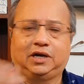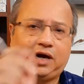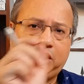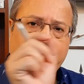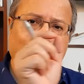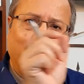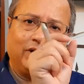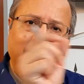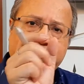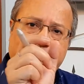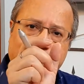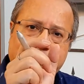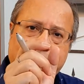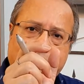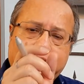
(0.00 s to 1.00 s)
How one
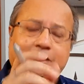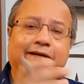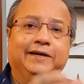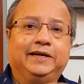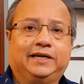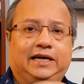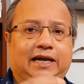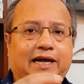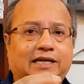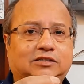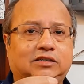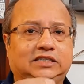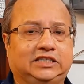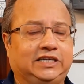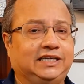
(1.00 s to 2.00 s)
word can
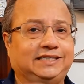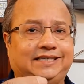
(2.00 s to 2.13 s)
actually change